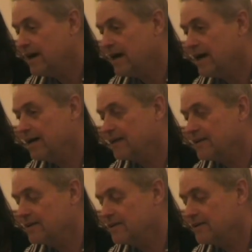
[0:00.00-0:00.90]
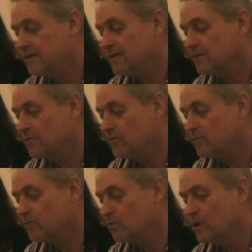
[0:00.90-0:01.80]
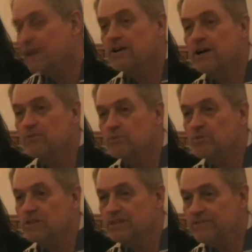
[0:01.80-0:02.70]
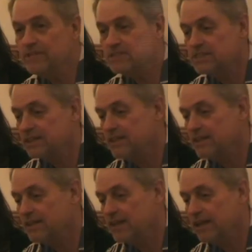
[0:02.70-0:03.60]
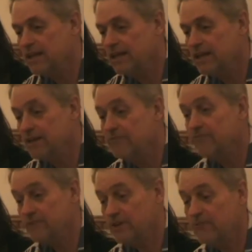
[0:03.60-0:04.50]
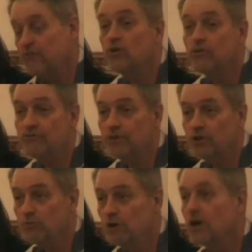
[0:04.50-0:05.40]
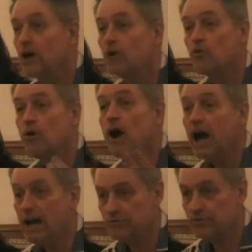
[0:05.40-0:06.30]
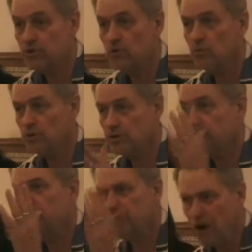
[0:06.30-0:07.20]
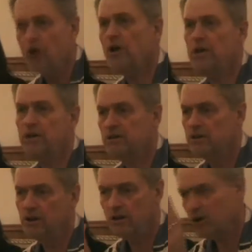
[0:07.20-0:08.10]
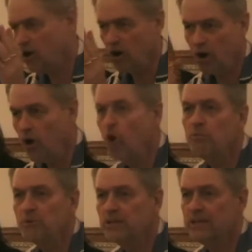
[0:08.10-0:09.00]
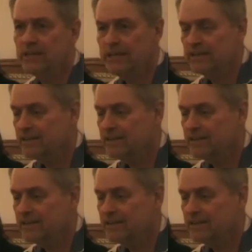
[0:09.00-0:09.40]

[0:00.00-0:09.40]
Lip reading: And what I come to believe is that if your film arrives with a very openly